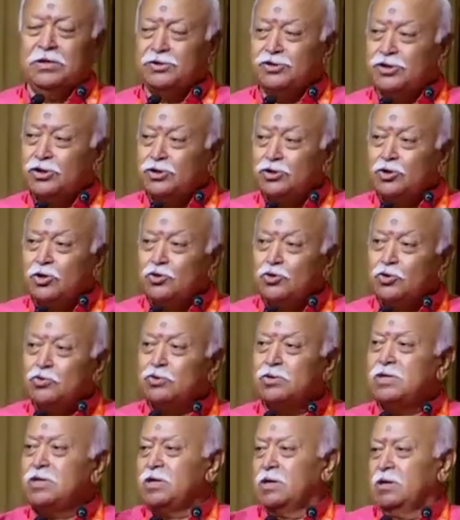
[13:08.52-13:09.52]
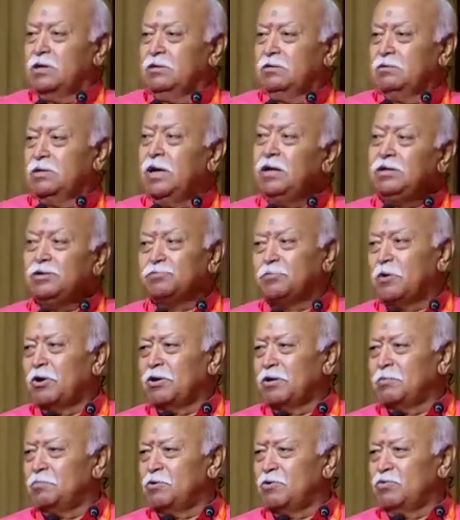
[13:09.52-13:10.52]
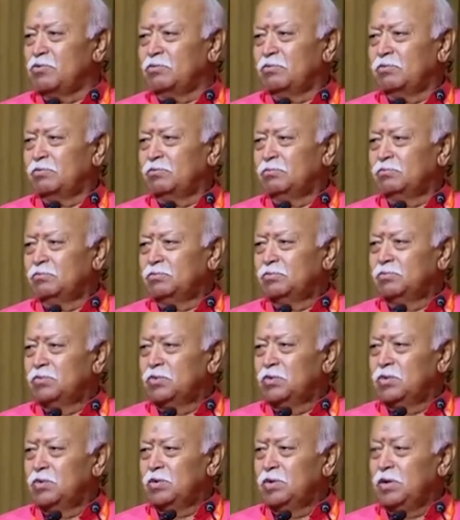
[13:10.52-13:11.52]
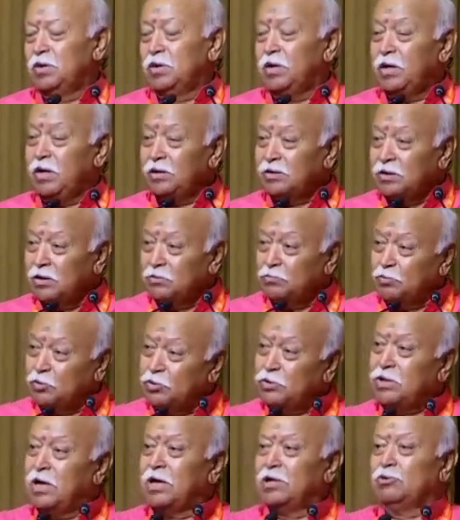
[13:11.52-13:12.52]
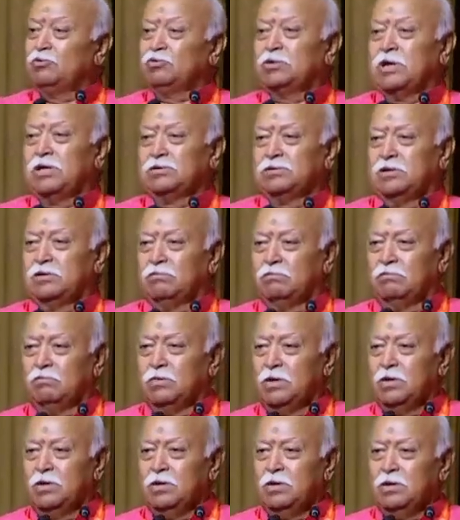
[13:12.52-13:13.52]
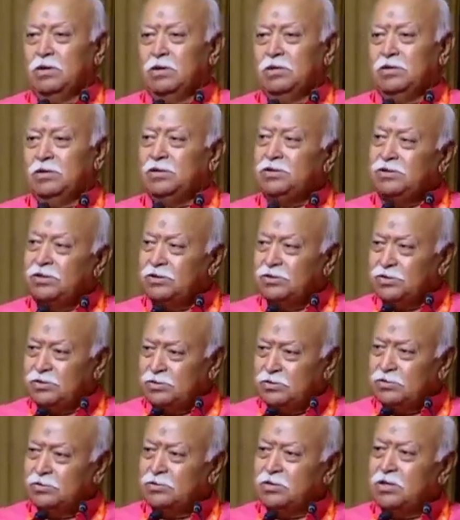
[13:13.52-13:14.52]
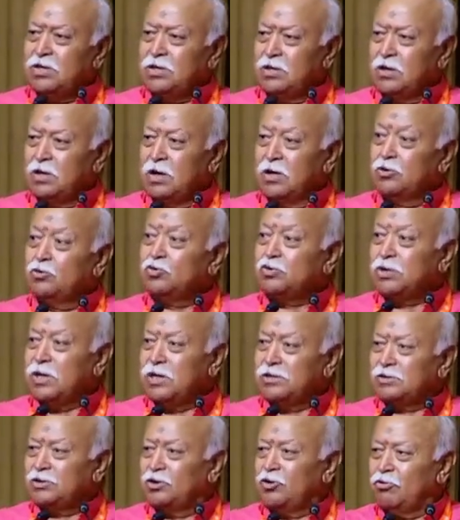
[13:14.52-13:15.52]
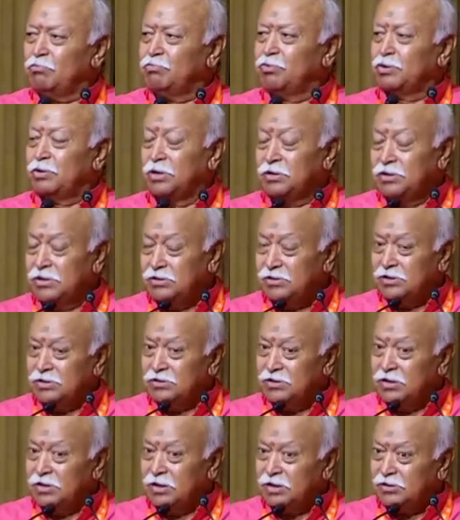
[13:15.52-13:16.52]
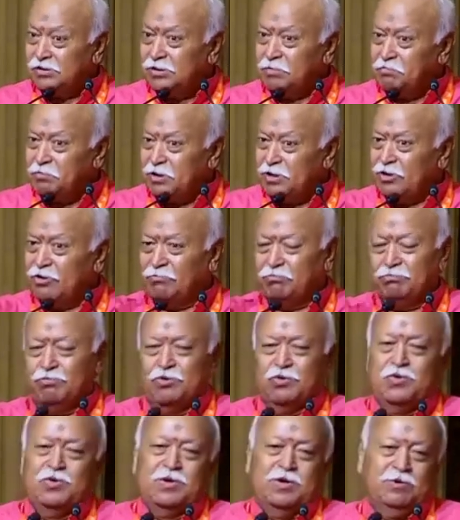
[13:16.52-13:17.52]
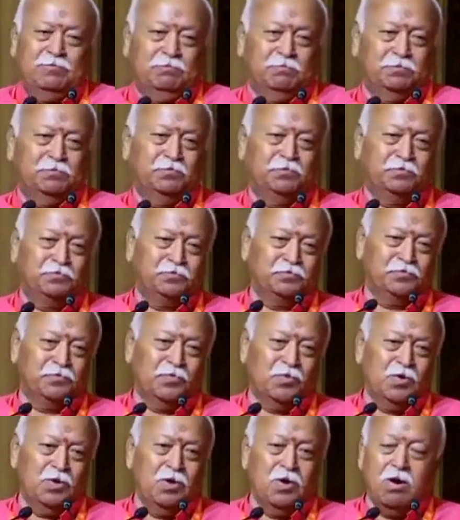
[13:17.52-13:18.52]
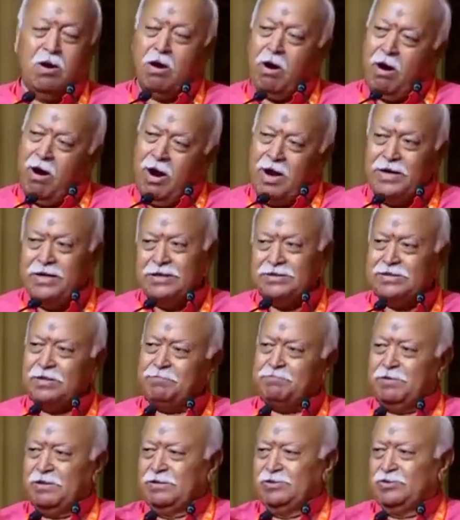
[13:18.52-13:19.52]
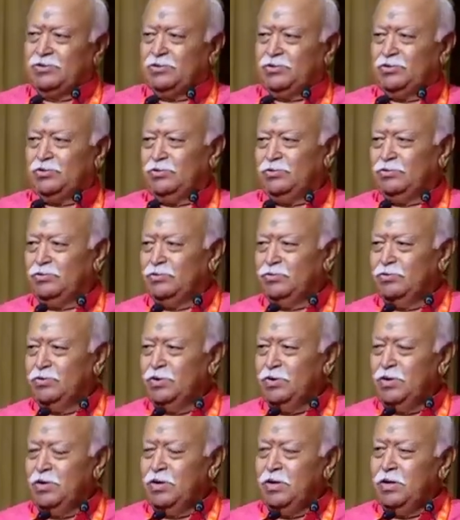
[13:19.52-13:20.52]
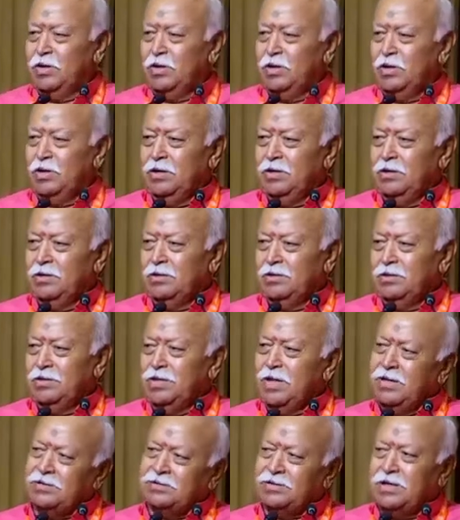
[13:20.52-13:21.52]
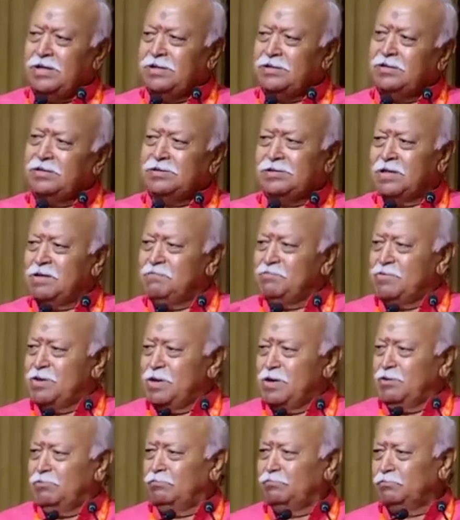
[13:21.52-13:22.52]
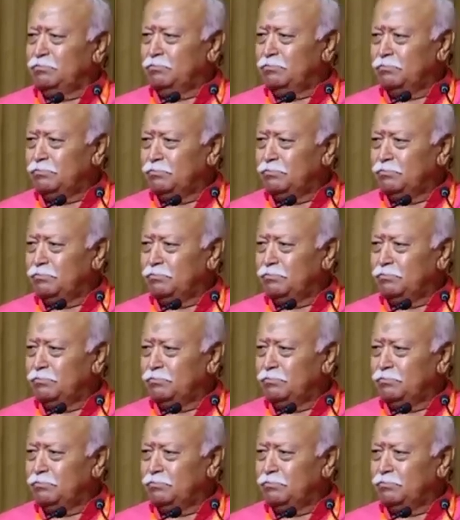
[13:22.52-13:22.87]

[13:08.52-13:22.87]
That chitta shuddhi, that is brought about. Etad buddha anusasana. This is the anushasana of Buddha. This is the discipline of Buddha. All disciplines, they say the same thing.